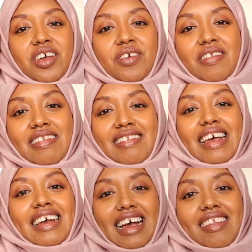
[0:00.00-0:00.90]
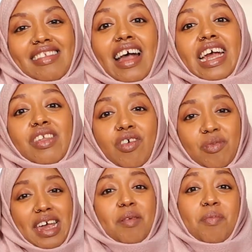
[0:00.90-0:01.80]
you sick and tired of
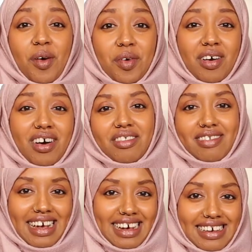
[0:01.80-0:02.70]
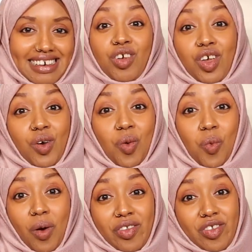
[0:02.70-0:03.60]
being broke all day? Do you
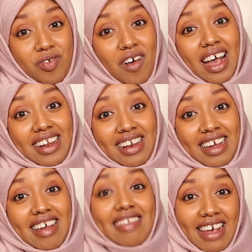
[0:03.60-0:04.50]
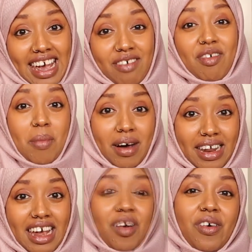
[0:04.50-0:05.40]
want to finally save
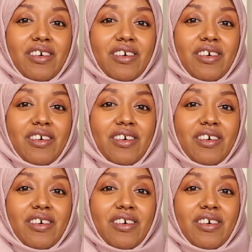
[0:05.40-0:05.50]
money for